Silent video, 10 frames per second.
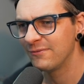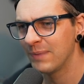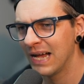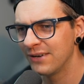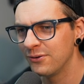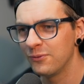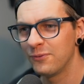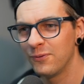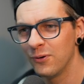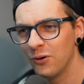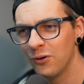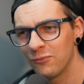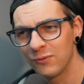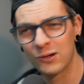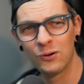panel for
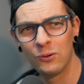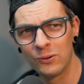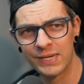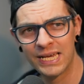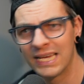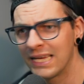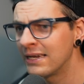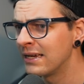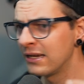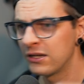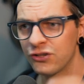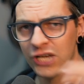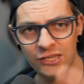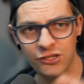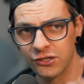recording,
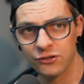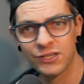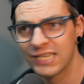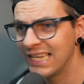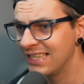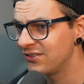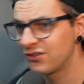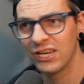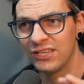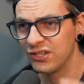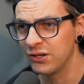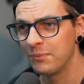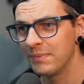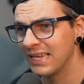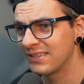changing your scenes, changing your
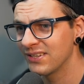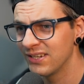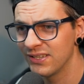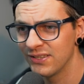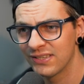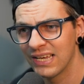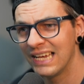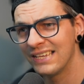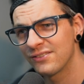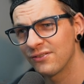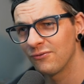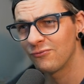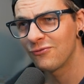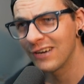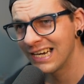mixers. It's
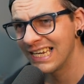really